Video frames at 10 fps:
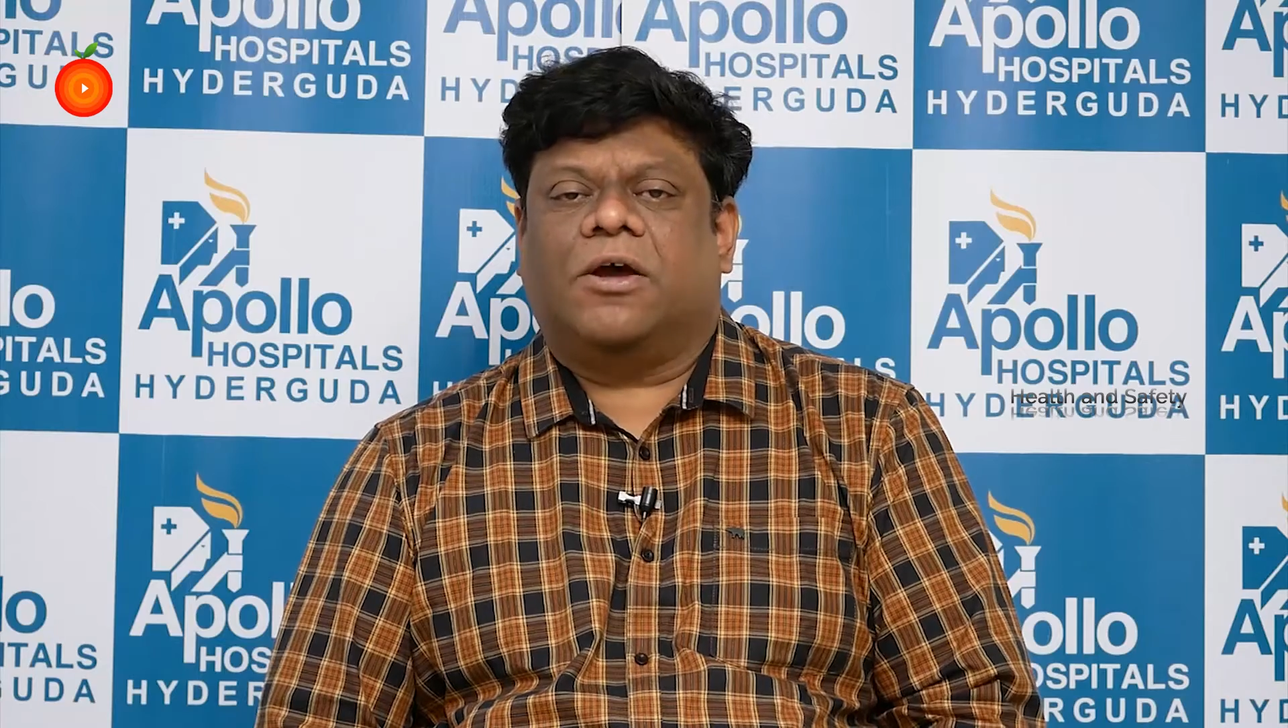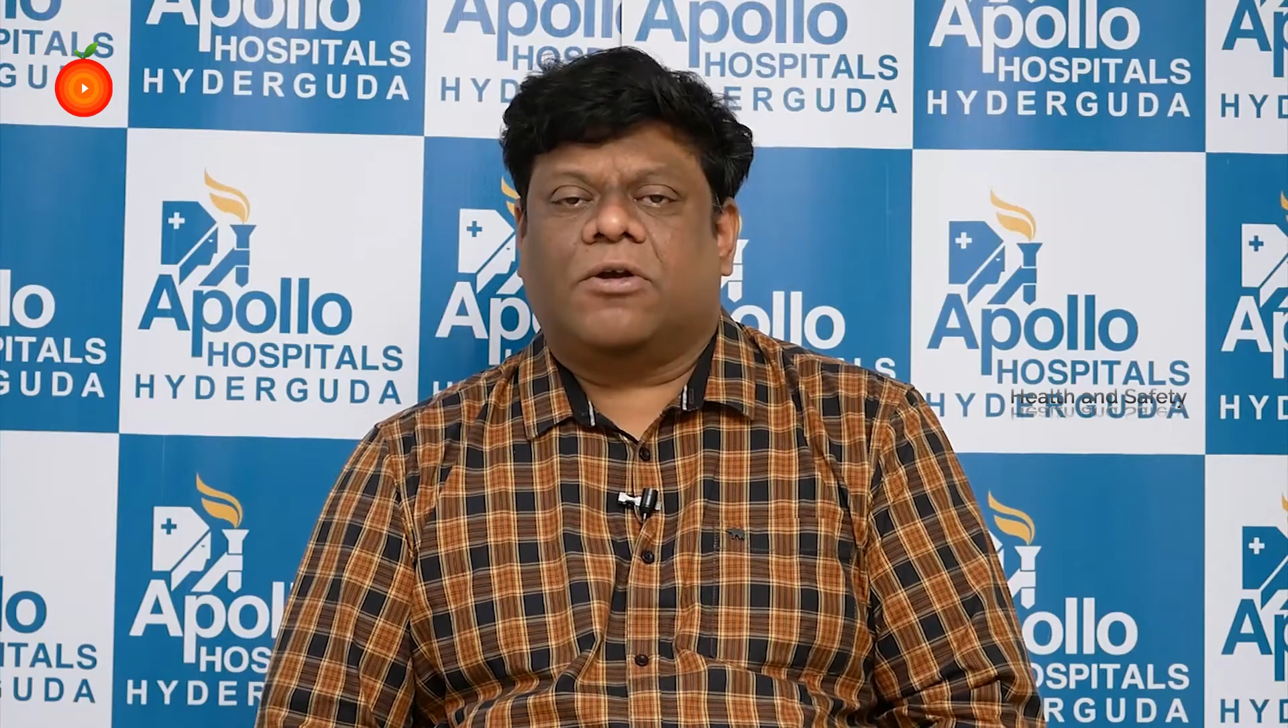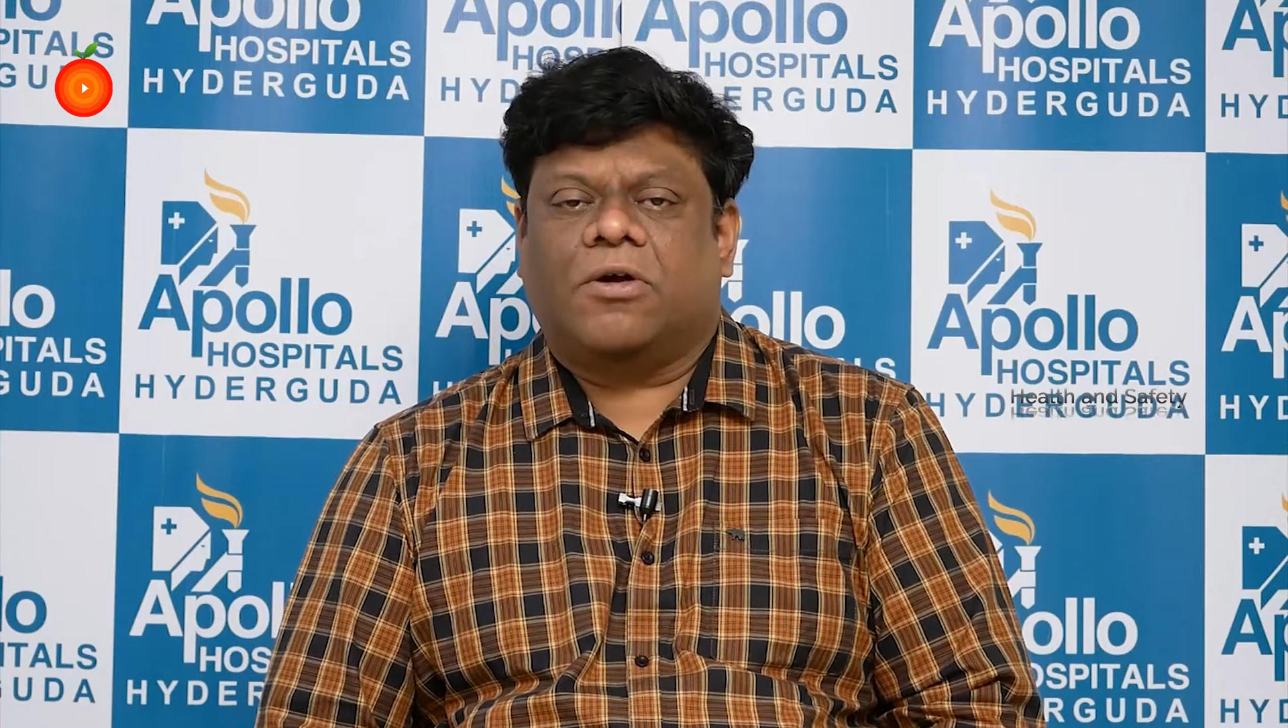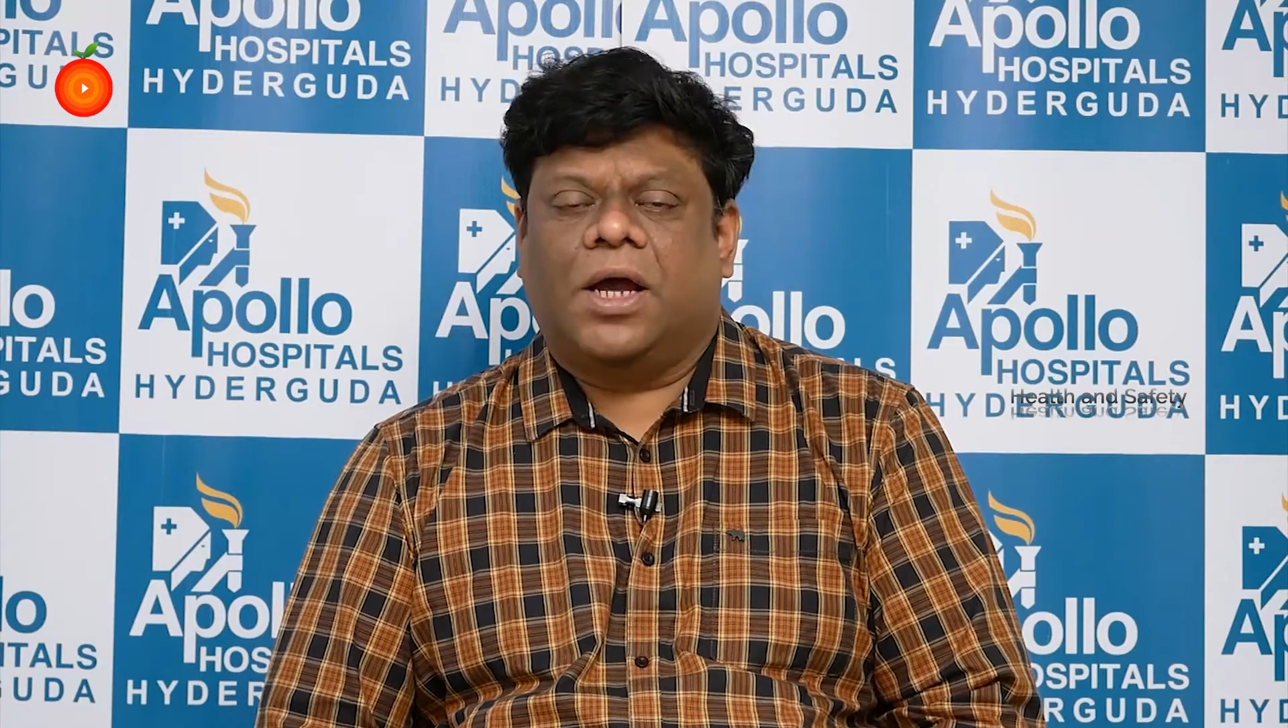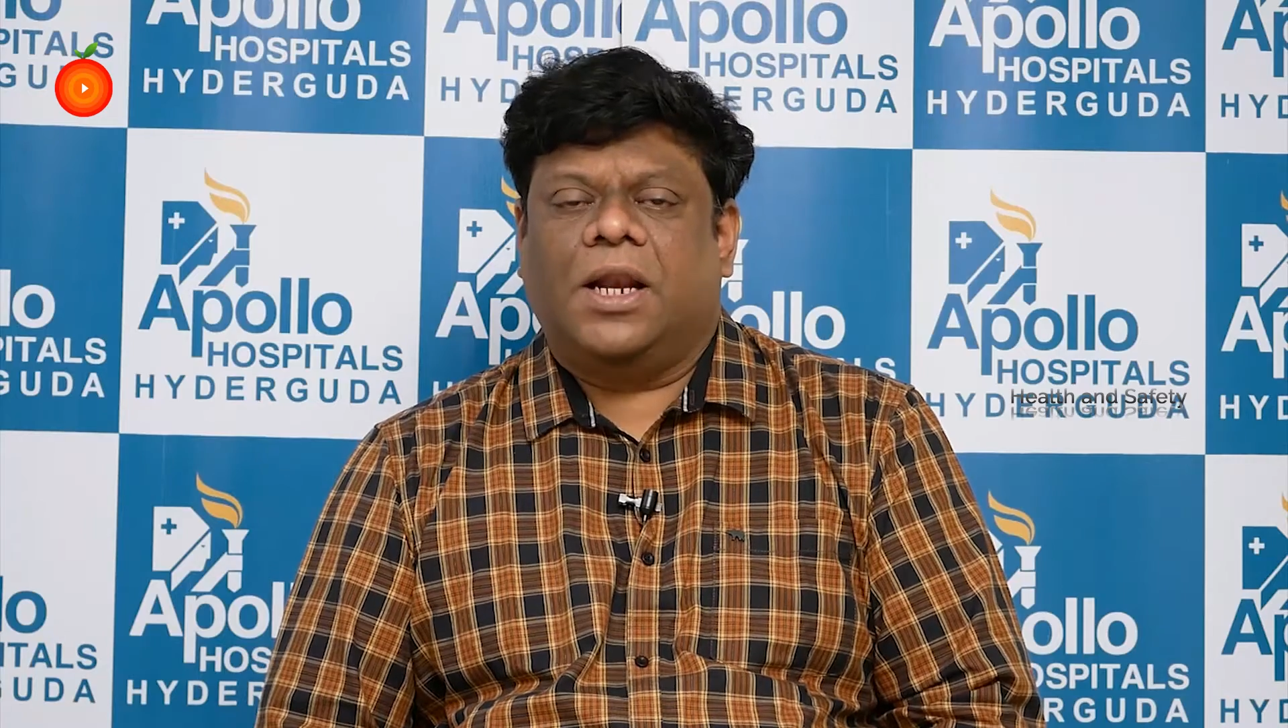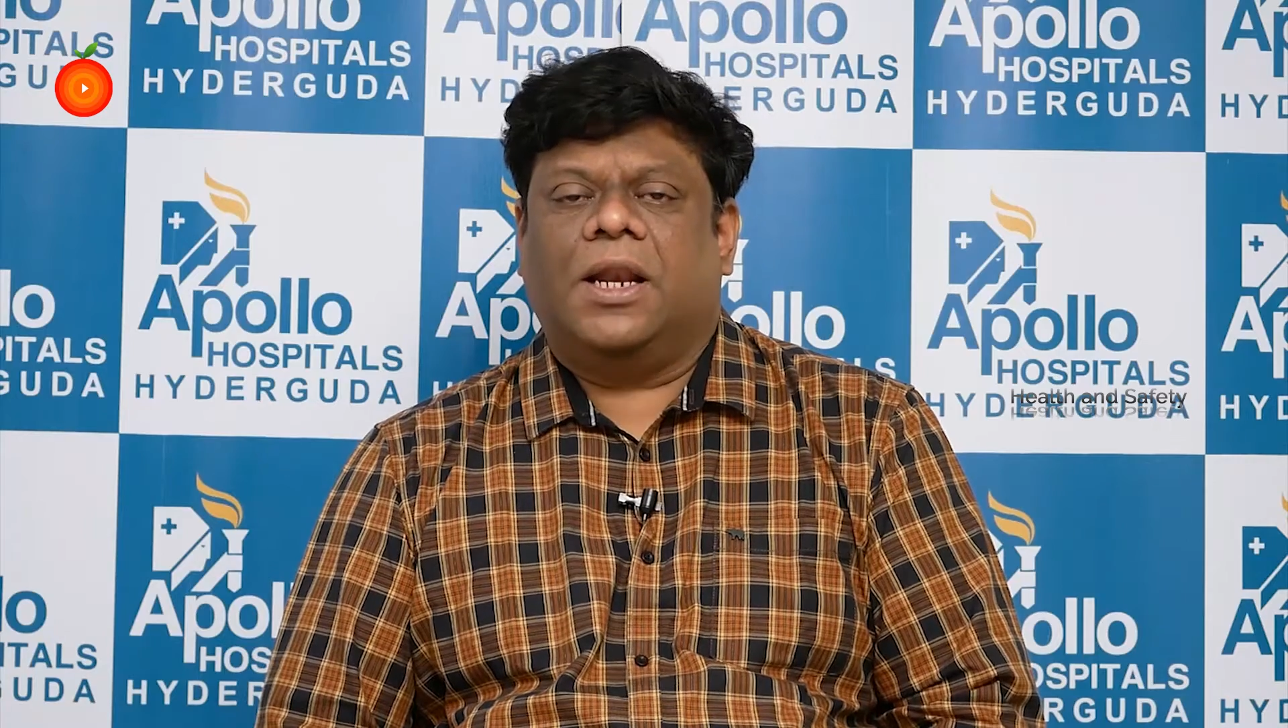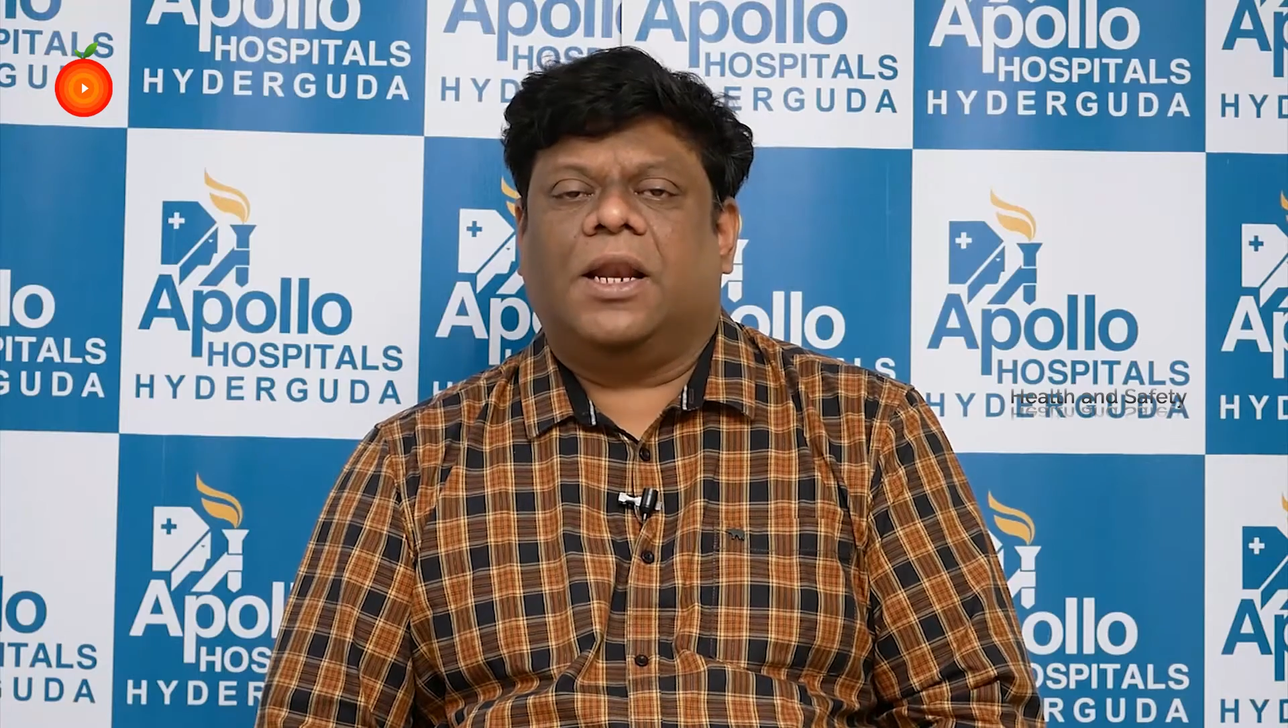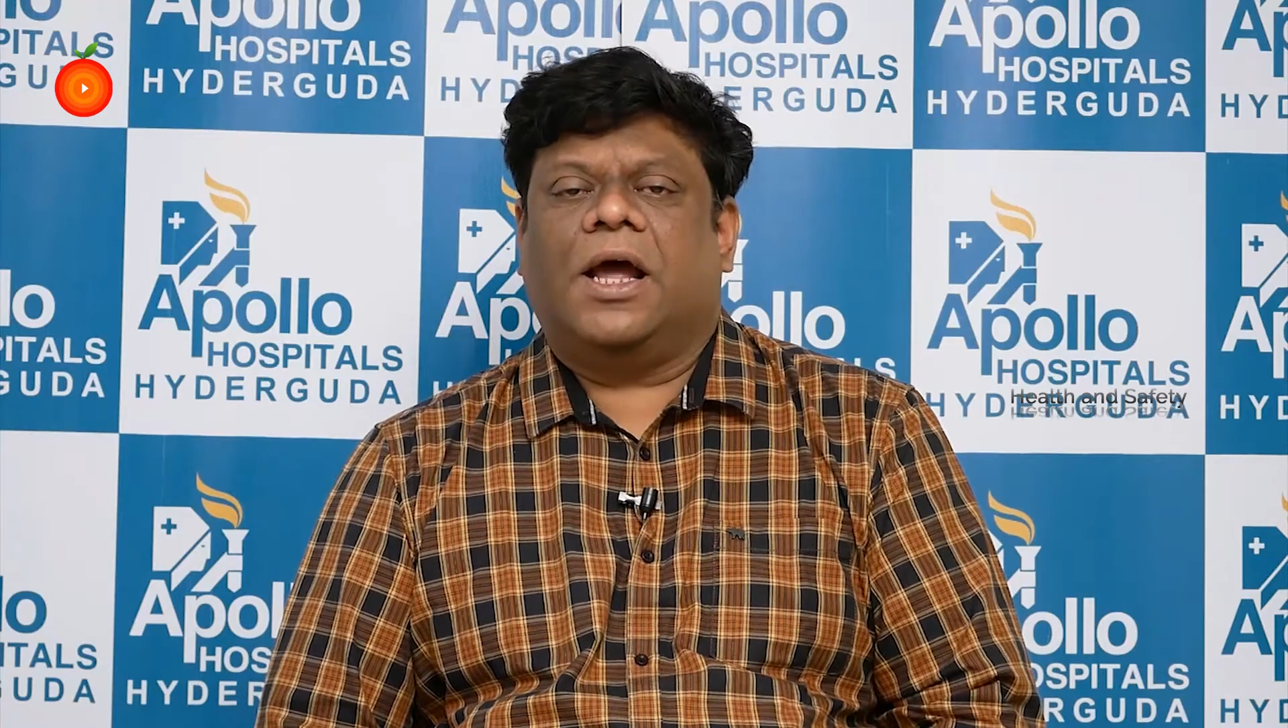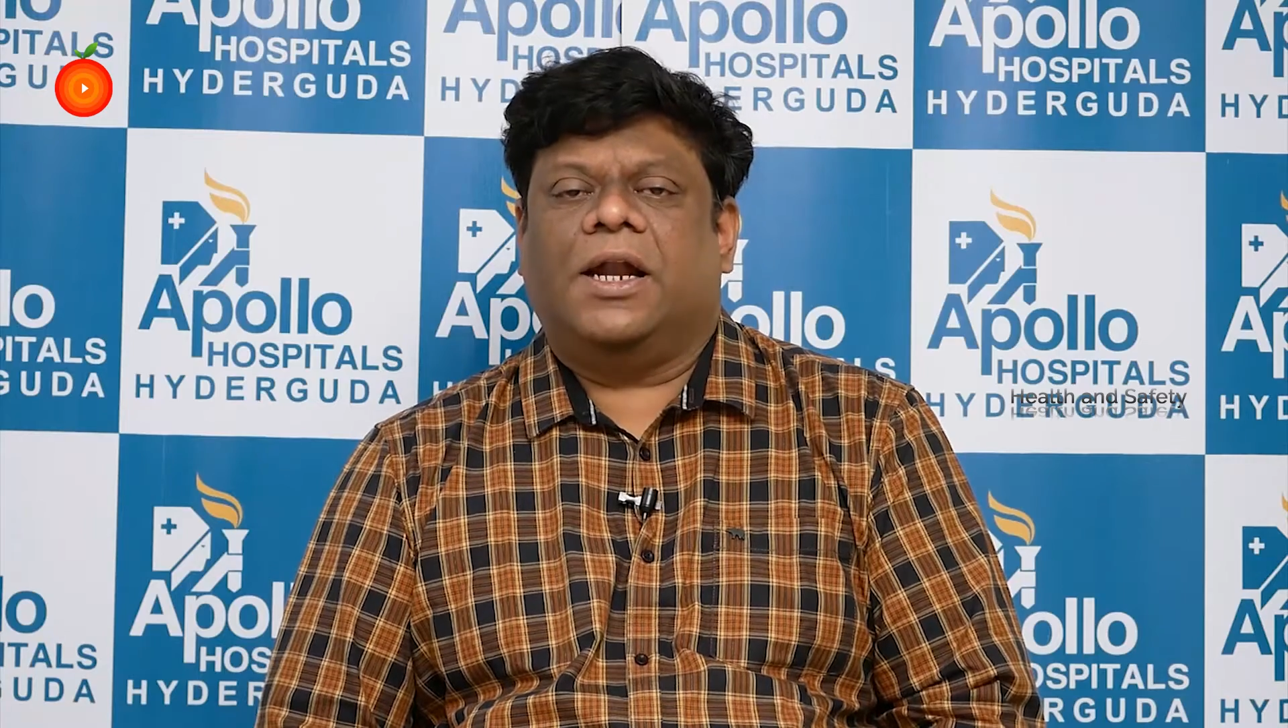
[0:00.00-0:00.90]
alcohol